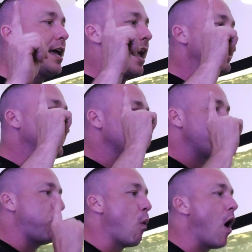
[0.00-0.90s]
and it is
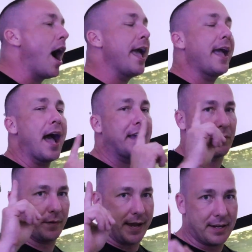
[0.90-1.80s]
why I
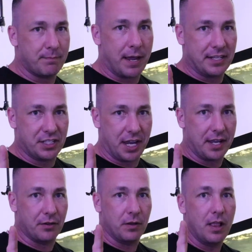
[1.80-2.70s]
created my
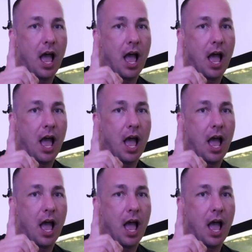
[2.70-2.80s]
channel.